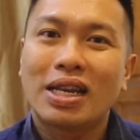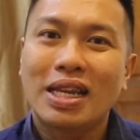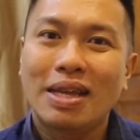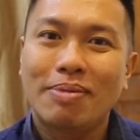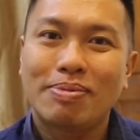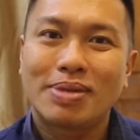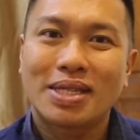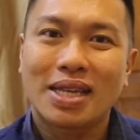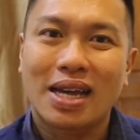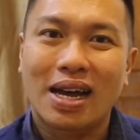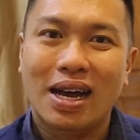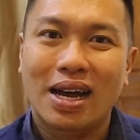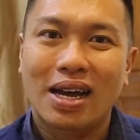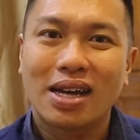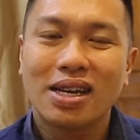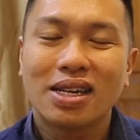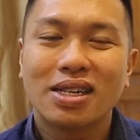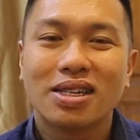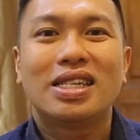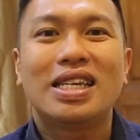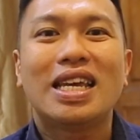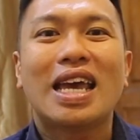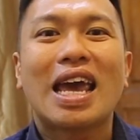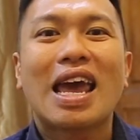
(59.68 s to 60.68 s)
LEAPS are,
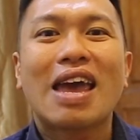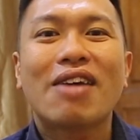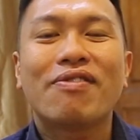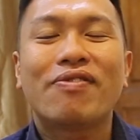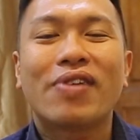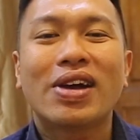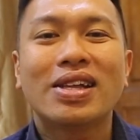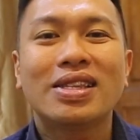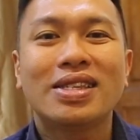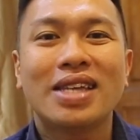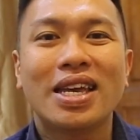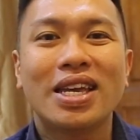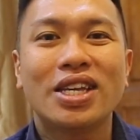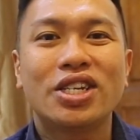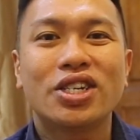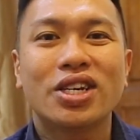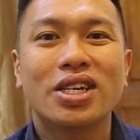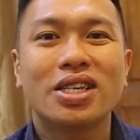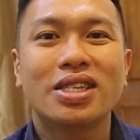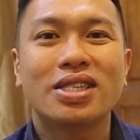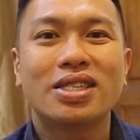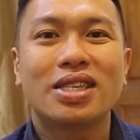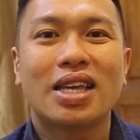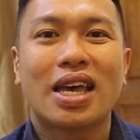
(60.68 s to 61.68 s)
the
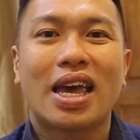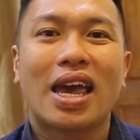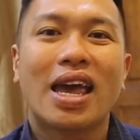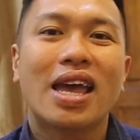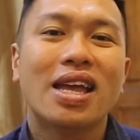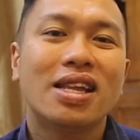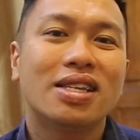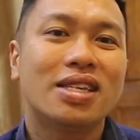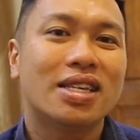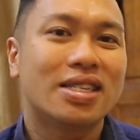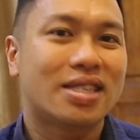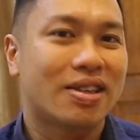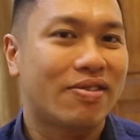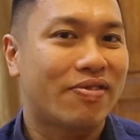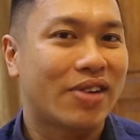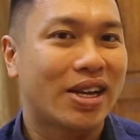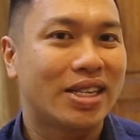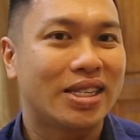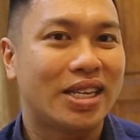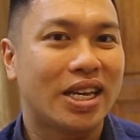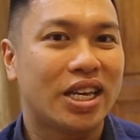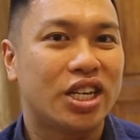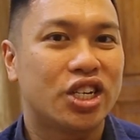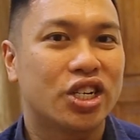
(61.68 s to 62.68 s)
advantages and
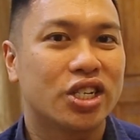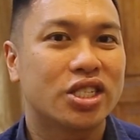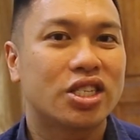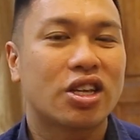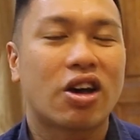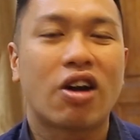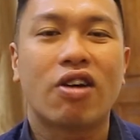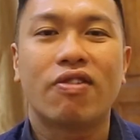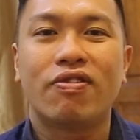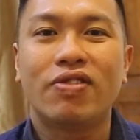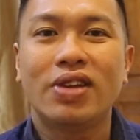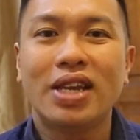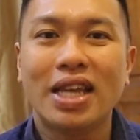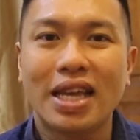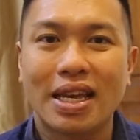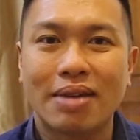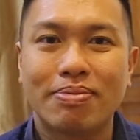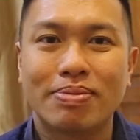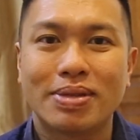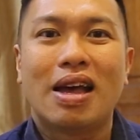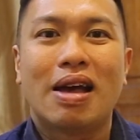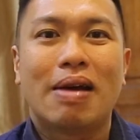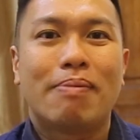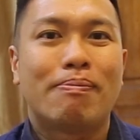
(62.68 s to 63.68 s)
disadvantages of
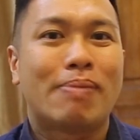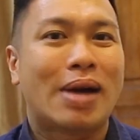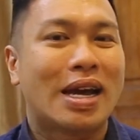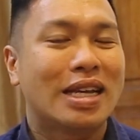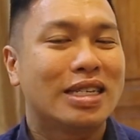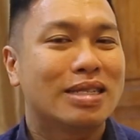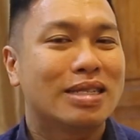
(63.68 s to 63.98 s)
LEAPS, my